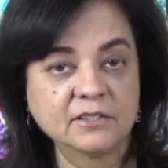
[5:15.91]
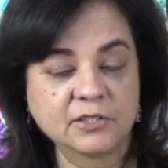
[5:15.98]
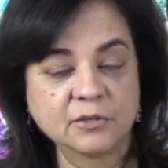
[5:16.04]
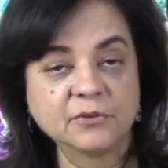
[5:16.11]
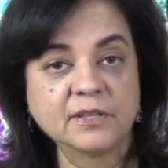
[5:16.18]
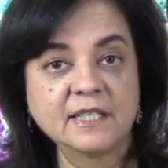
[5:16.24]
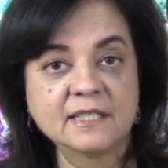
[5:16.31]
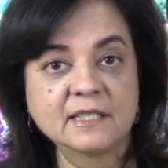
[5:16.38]

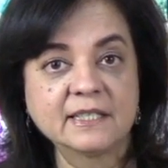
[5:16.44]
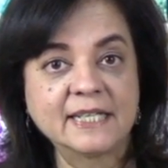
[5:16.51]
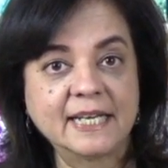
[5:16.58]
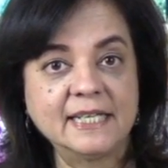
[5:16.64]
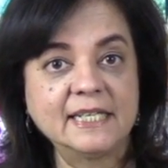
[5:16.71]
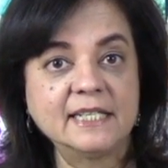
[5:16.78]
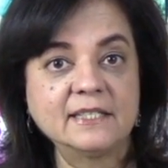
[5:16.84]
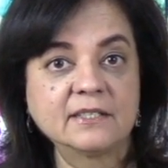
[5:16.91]
so this
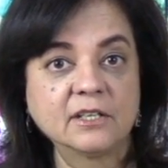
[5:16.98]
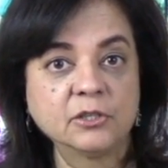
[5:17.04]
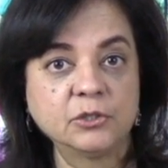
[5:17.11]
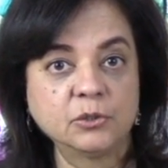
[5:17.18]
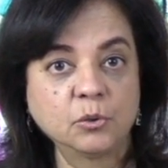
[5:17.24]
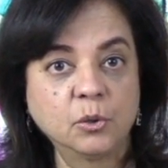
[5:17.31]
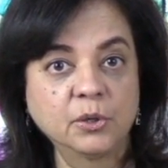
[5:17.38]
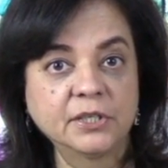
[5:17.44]
lady's
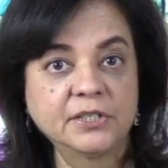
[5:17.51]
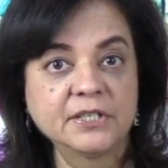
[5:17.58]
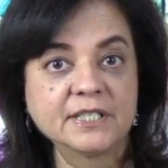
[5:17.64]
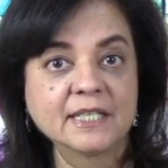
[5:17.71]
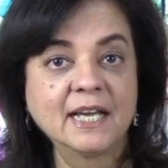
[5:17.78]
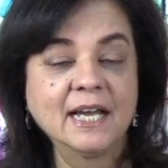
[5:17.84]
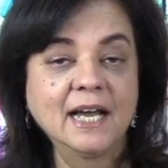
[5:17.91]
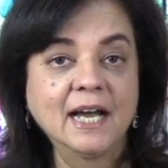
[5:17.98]

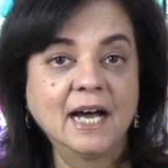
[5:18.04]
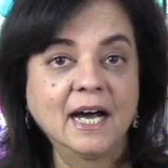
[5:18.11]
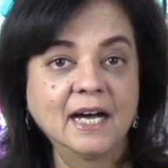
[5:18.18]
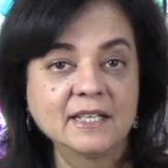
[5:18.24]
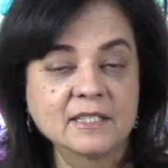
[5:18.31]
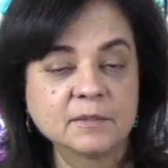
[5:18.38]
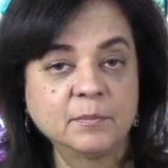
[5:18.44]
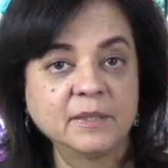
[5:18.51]
daughter's
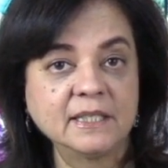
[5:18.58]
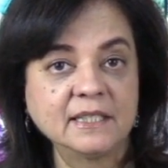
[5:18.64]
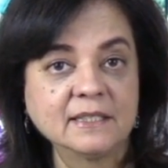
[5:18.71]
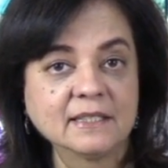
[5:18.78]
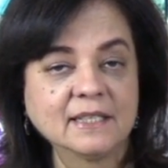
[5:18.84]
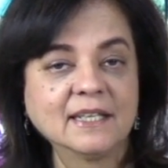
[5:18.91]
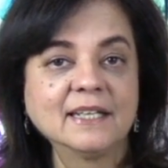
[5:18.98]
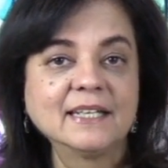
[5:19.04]

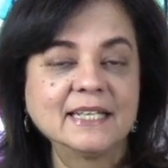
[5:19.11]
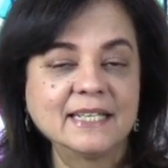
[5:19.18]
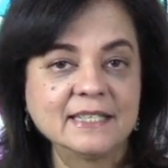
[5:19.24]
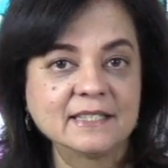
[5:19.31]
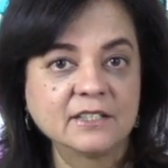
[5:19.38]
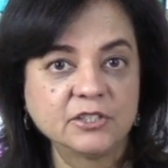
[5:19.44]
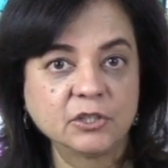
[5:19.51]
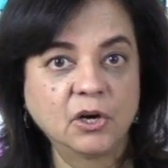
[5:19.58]
husband,
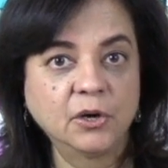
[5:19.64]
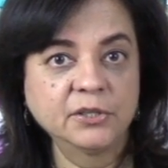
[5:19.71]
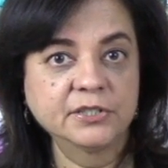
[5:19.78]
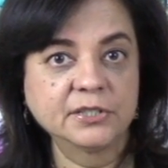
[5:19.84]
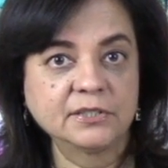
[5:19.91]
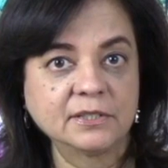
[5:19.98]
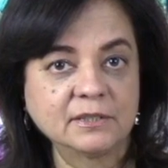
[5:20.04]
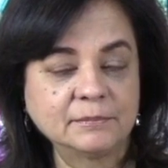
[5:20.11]
is a
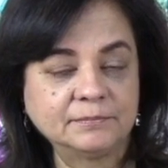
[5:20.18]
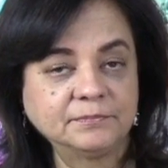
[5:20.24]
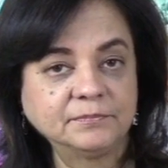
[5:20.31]
doctor.